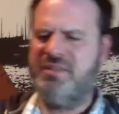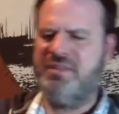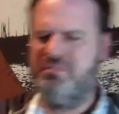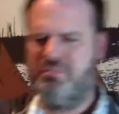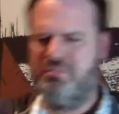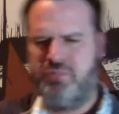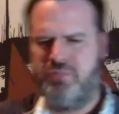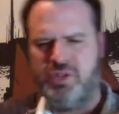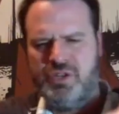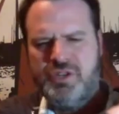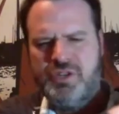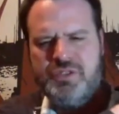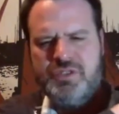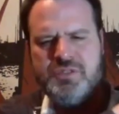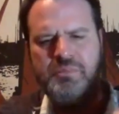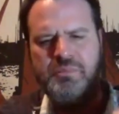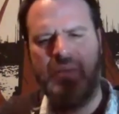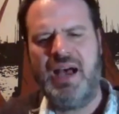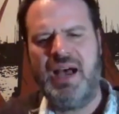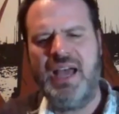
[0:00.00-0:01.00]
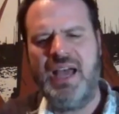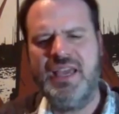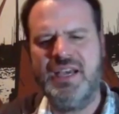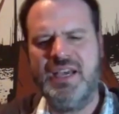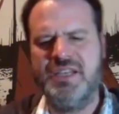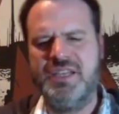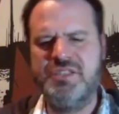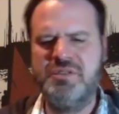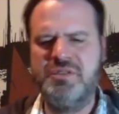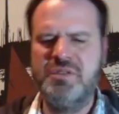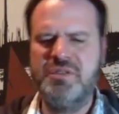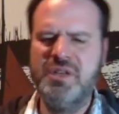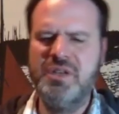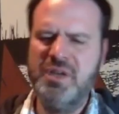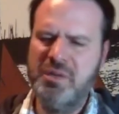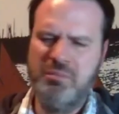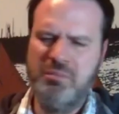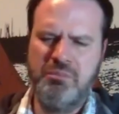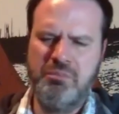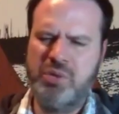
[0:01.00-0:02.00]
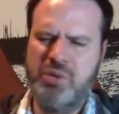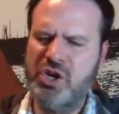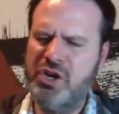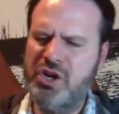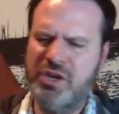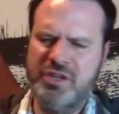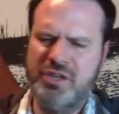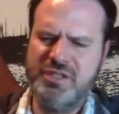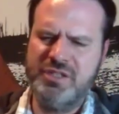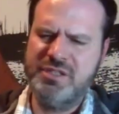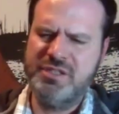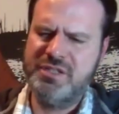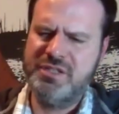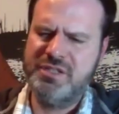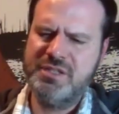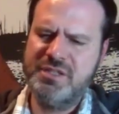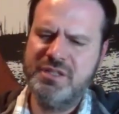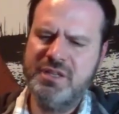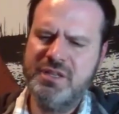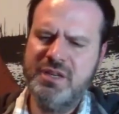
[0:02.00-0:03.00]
blurs by us birds.